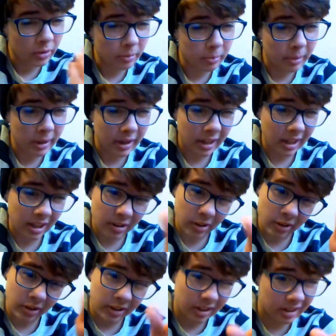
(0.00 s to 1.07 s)
about a
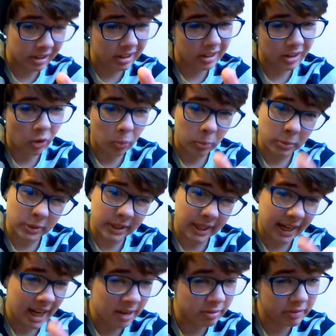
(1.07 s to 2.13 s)
year and almost a
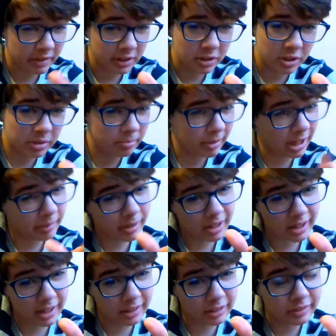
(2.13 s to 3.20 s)
half of ish, maybe
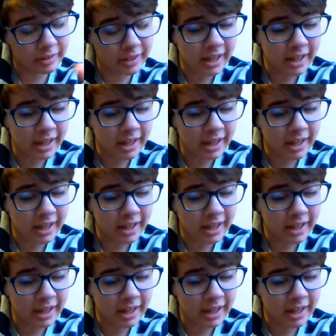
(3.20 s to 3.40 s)
kind of.